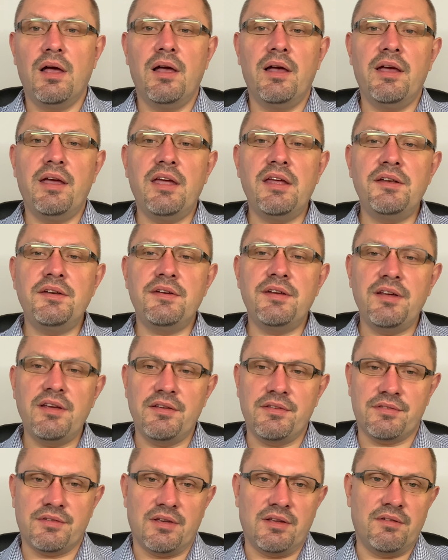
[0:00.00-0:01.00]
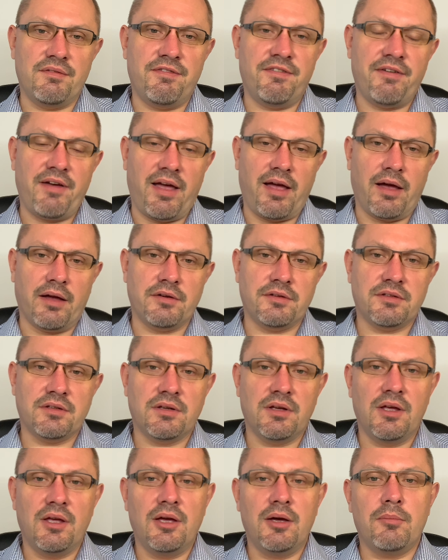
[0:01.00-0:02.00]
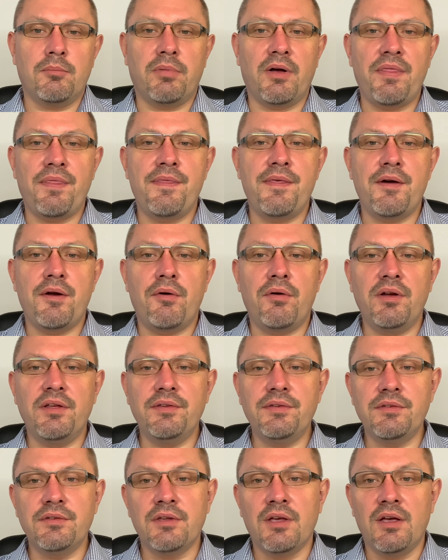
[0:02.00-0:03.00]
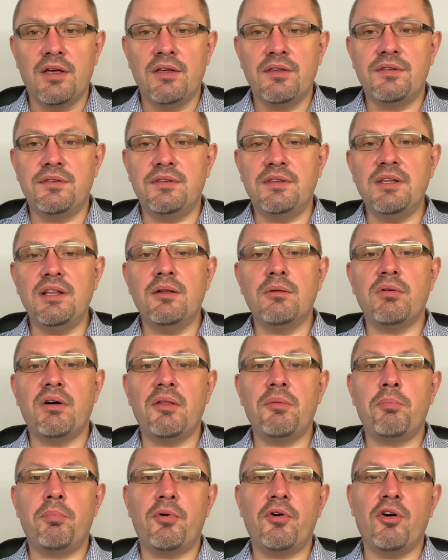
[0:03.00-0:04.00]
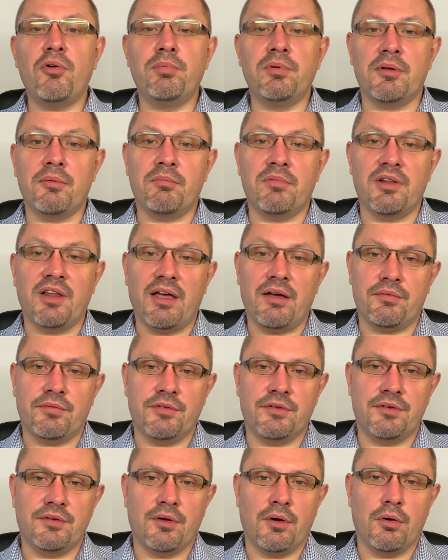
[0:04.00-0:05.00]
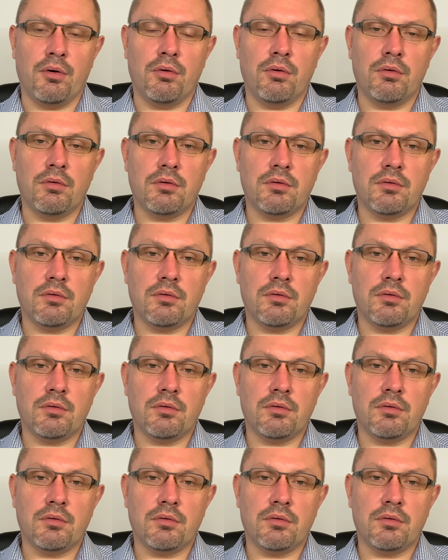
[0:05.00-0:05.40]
It is, in fact, but there is still one problem left though.